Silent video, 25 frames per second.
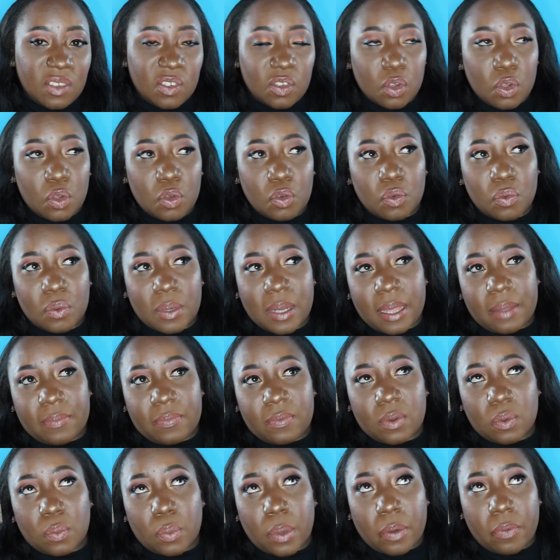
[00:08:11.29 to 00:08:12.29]
so you don't have
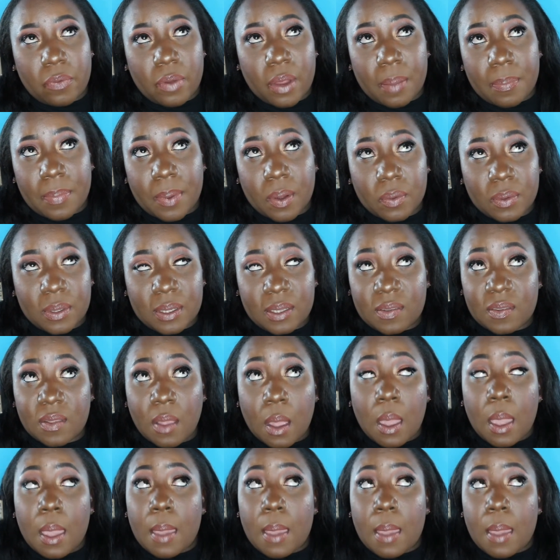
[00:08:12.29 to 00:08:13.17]
to worry about this